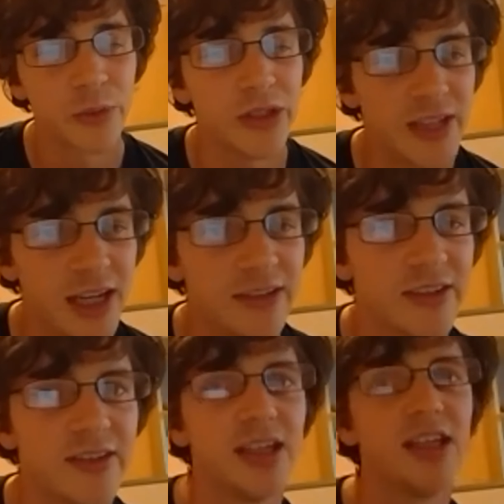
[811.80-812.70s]
you tend to
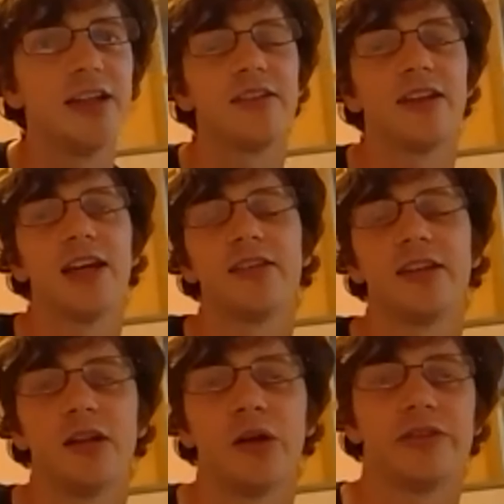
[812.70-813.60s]
see these days in
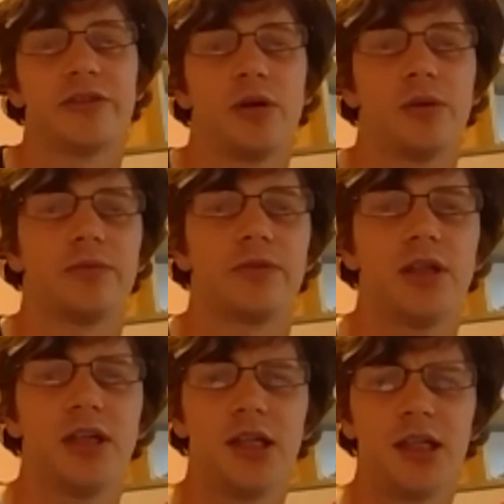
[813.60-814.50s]
a lot of
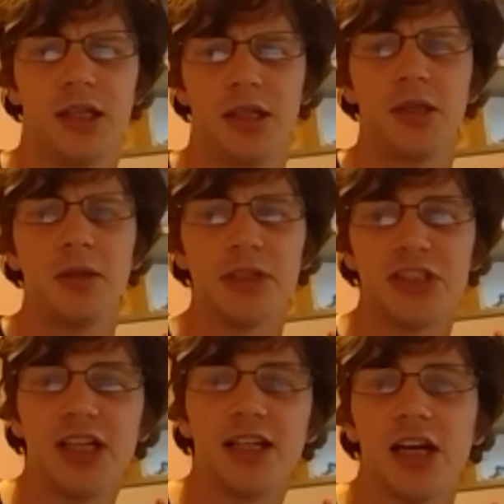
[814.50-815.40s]

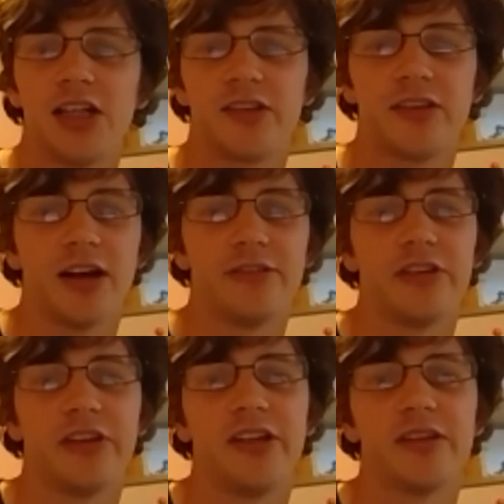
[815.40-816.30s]
machine learning stuff
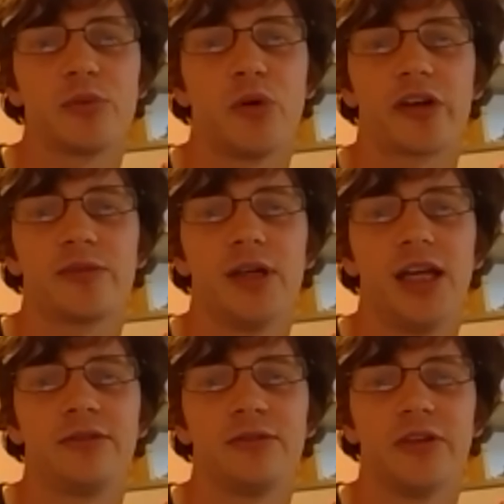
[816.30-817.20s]
are these approximate
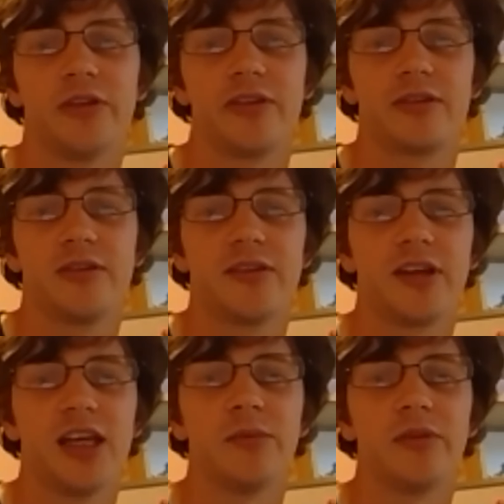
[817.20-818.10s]
inference
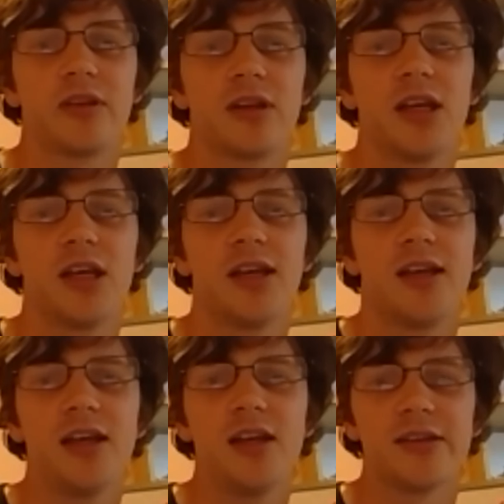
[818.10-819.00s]
schemes.
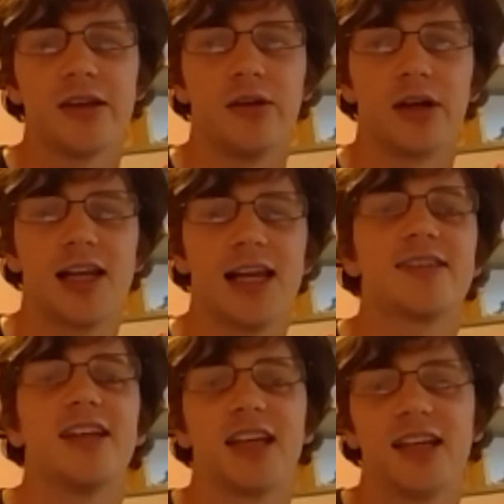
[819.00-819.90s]
So a
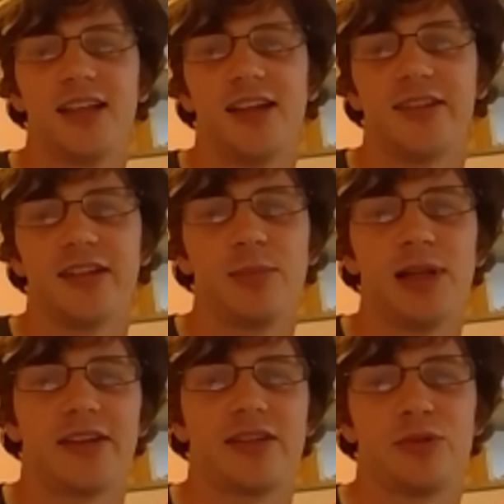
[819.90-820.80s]
classic is the
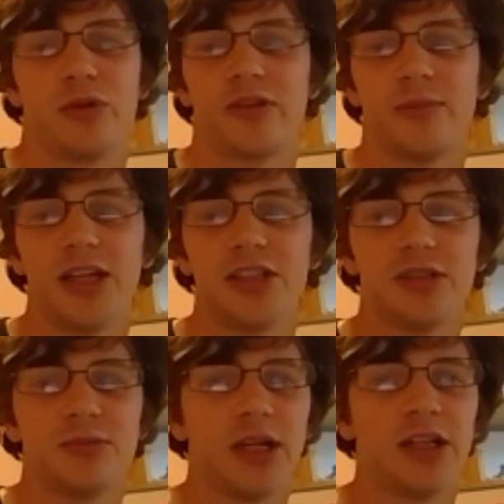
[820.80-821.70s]
Laplace
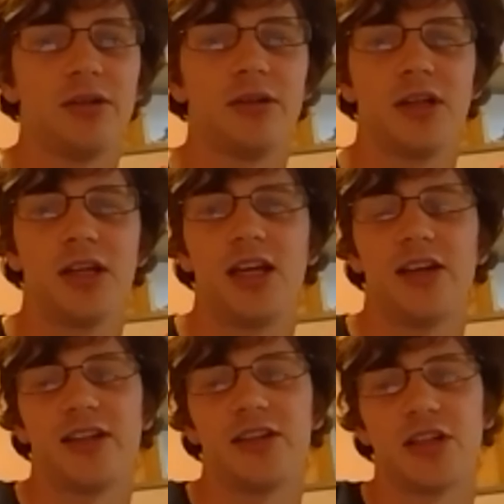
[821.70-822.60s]
approximation, where you
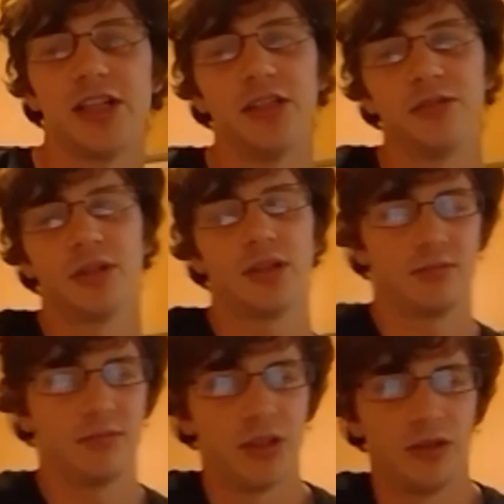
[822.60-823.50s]
essentially
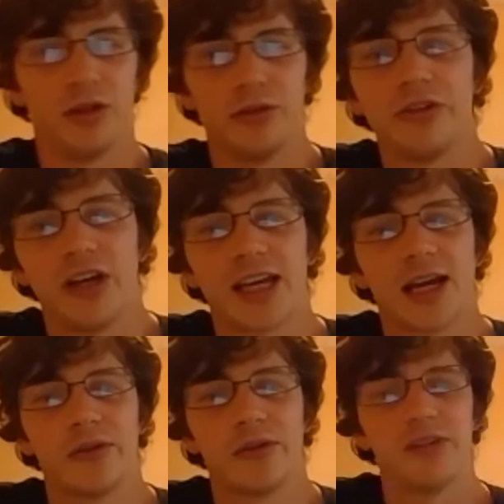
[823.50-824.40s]
fit a
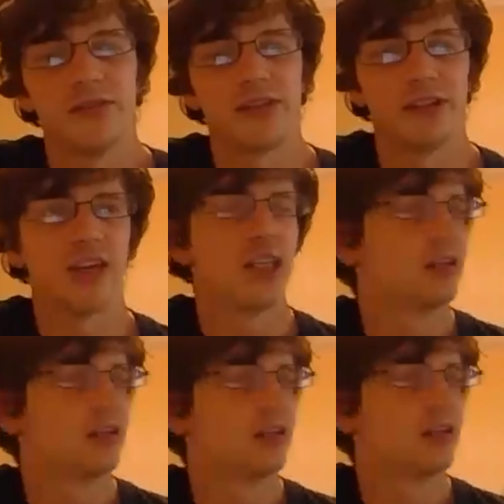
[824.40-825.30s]
Gaussian to the thing, you
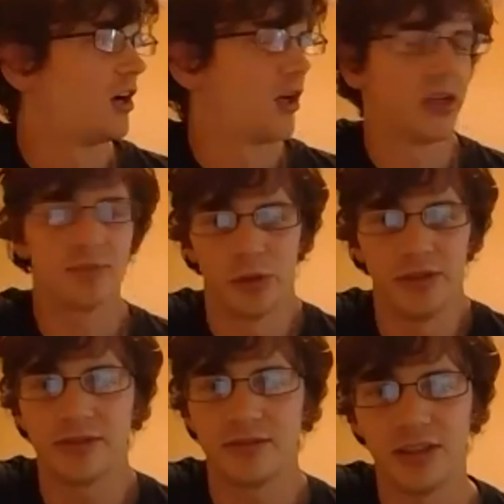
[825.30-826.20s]
find the highest point,
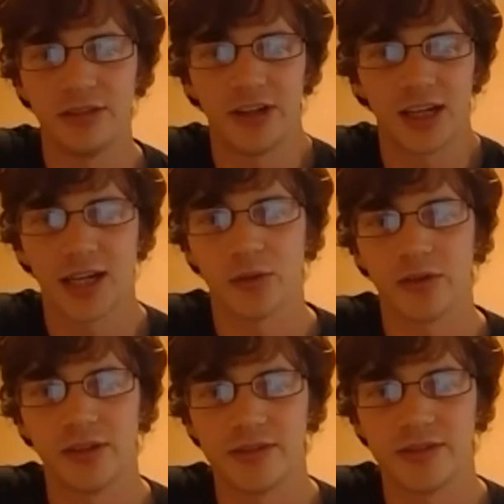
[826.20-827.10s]
you fit a
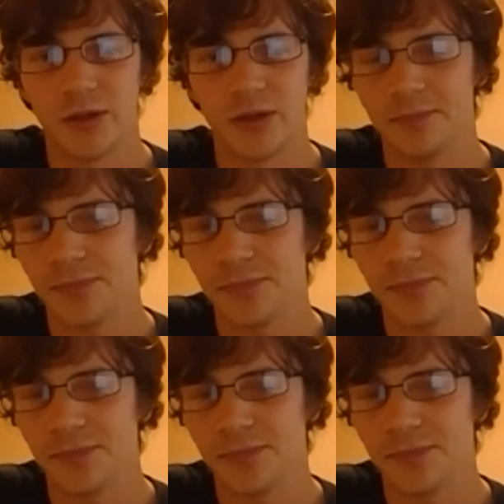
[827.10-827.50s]
Gaussian to it.